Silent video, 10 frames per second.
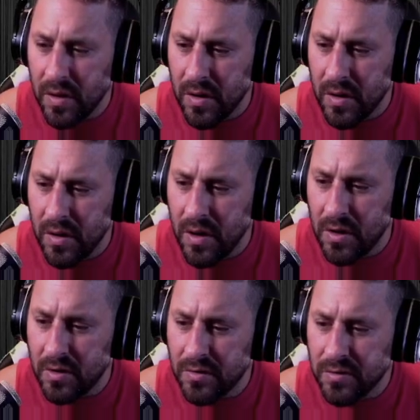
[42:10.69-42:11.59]

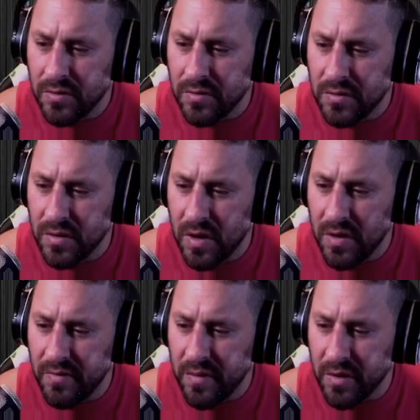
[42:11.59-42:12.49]
Cutler's Crusaders. I don't
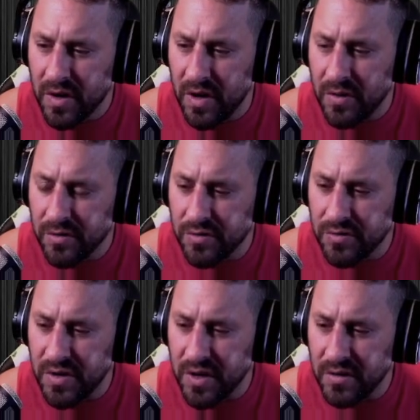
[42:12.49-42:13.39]
even know where Cutler's
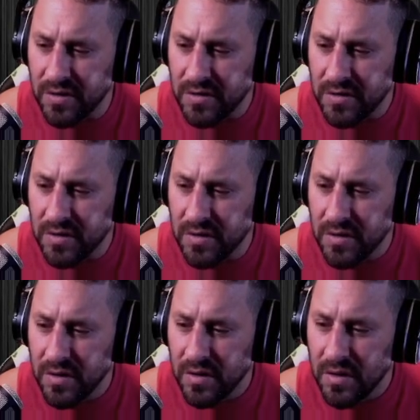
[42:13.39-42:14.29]
Crusaders is.
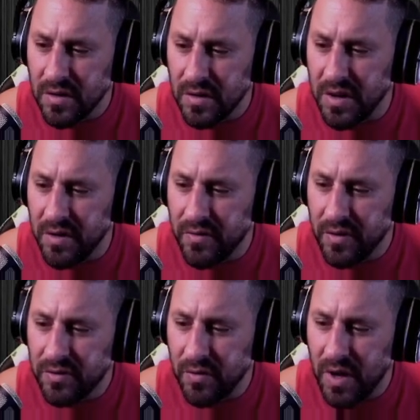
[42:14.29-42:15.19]
Leave a
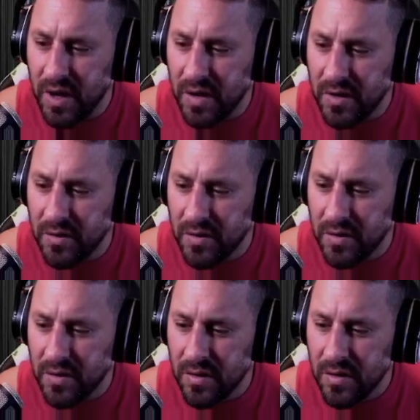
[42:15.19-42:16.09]
squad.
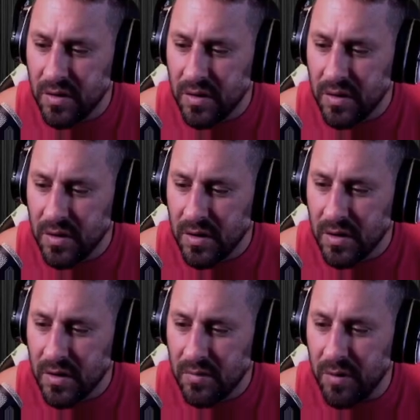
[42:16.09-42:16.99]

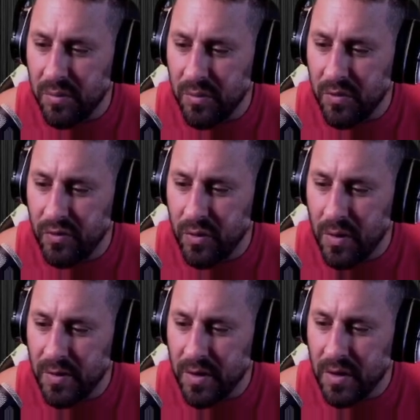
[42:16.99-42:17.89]
I'm going to move you up
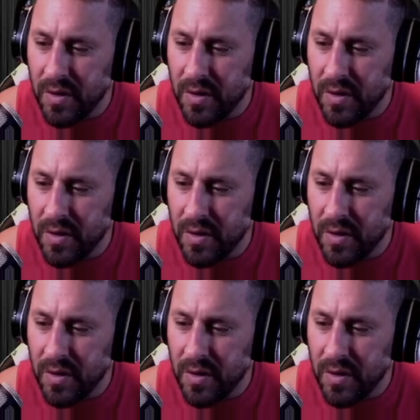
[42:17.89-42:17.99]
here.